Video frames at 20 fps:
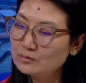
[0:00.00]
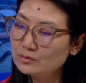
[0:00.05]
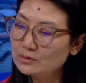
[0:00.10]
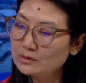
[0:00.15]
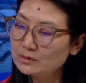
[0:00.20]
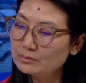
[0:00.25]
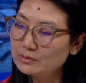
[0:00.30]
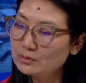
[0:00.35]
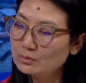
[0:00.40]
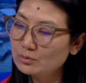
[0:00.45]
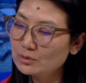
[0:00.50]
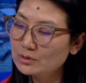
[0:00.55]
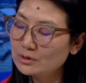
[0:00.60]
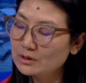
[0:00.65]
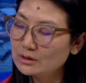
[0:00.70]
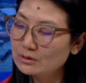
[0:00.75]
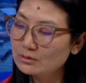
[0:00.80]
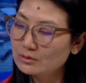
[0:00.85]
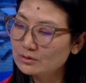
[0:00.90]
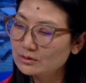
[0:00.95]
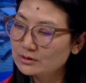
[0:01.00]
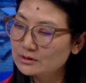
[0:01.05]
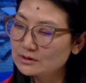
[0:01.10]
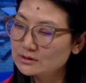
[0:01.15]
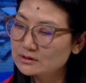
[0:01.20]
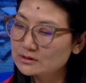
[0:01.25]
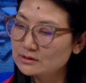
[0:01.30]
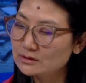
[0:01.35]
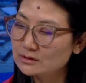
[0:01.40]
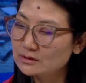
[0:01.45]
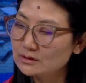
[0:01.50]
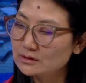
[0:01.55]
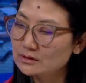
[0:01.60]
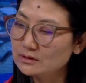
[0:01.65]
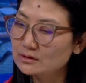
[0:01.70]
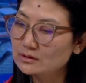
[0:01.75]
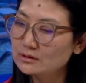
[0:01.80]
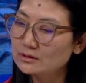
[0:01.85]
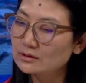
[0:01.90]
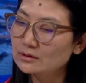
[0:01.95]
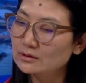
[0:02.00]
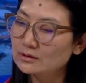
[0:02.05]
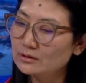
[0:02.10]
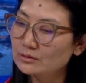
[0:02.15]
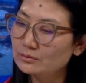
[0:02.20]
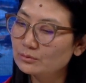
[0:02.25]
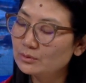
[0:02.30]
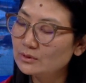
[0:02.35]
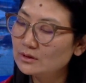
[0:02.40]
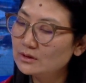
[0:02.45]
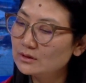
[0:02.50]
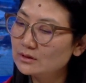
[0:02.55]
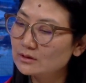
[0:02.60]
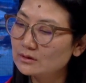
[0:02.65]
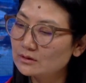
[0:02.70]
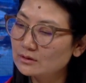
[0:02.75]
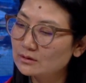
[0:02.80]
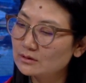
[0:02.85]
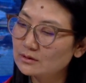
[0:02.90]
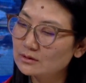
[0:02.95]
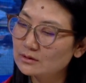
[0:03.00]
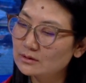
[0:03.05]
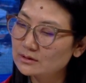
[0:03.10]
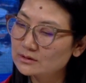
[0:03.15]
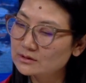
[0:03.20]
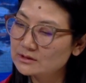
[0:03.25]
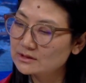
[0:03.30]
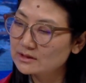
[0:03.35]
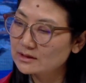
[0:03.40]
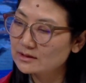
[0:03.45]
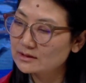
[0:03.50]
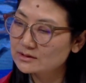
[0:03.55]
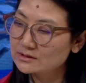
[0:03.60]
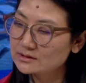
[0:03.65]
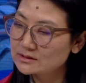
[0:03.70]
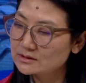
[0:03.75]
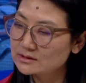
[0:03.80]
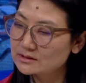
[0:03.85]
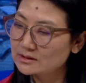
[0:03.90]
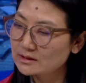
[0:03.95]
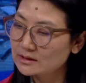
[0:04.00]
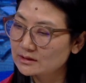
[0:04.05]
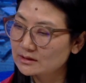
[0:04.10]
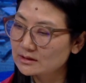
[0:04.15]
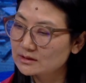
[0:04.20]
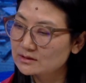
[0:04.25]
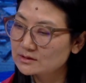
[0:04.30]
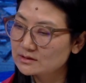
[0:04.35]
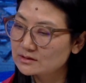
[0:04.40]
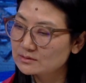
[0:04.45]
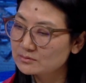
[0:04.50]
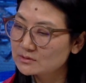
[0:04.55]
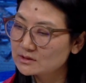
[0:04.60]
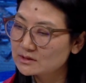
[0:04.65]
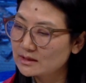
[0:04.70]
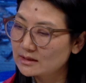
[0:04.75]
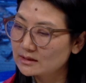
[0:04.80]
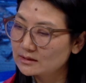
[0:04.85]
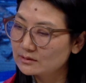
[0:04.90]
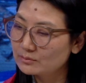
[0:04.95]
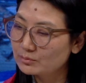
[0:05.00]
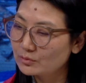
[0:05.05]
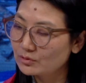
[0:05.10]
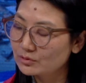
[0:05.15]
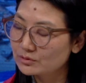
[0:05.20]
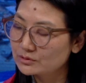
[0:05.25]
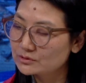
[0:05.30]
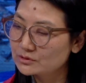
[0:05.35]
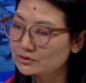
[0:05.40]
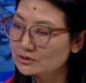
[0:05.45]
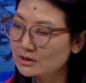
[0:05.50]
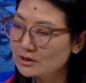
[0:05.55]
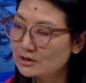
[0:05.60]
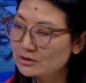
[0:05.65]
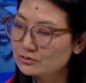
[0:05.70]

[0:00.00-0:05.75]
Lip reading: will be working on it with DRC and customs at the borders